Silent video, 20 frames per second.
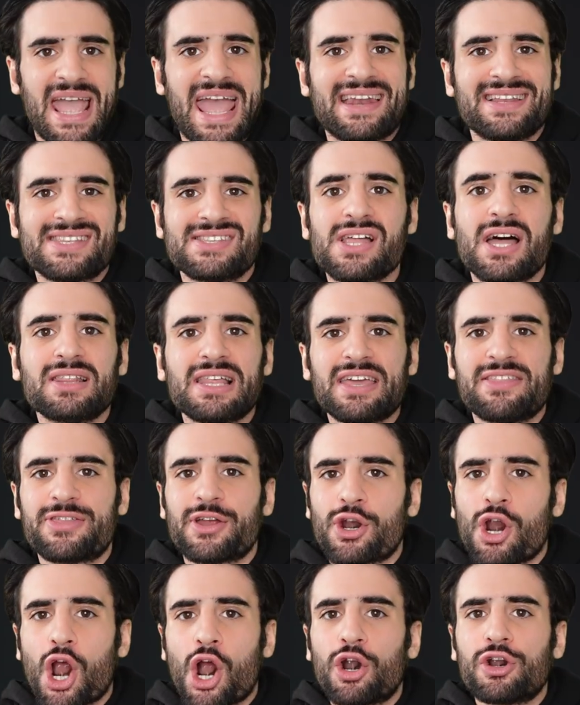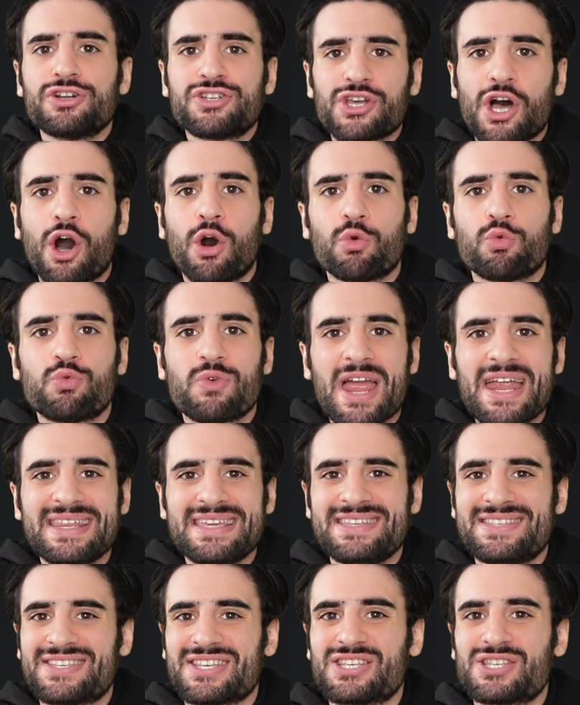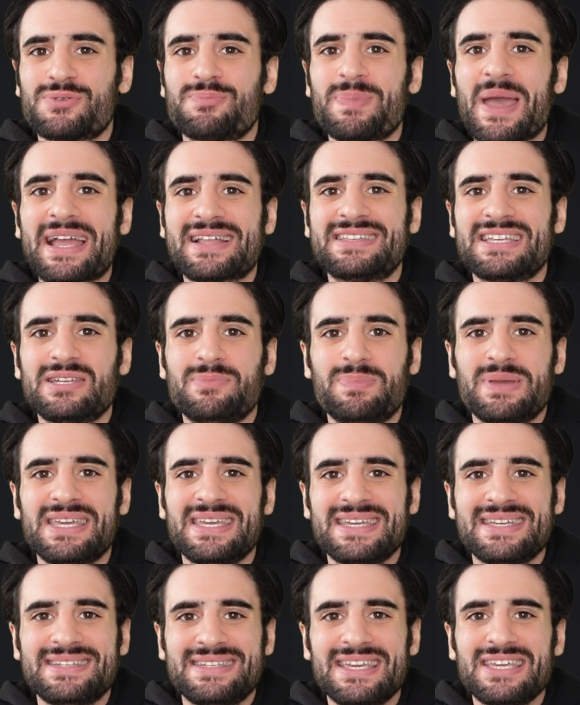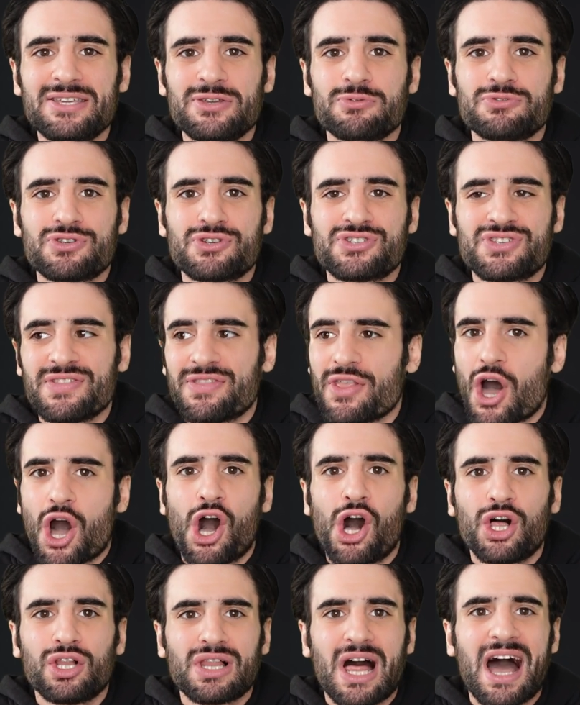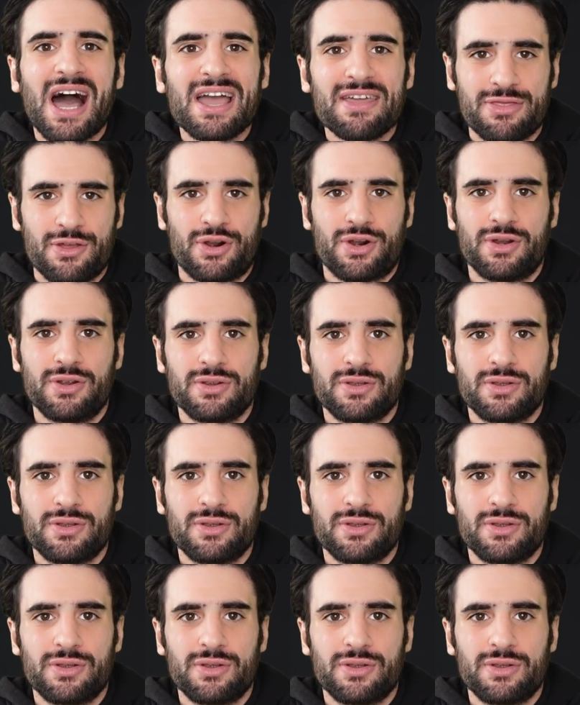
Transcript: And it's not like there aren't already suspected PED users in the Hall either.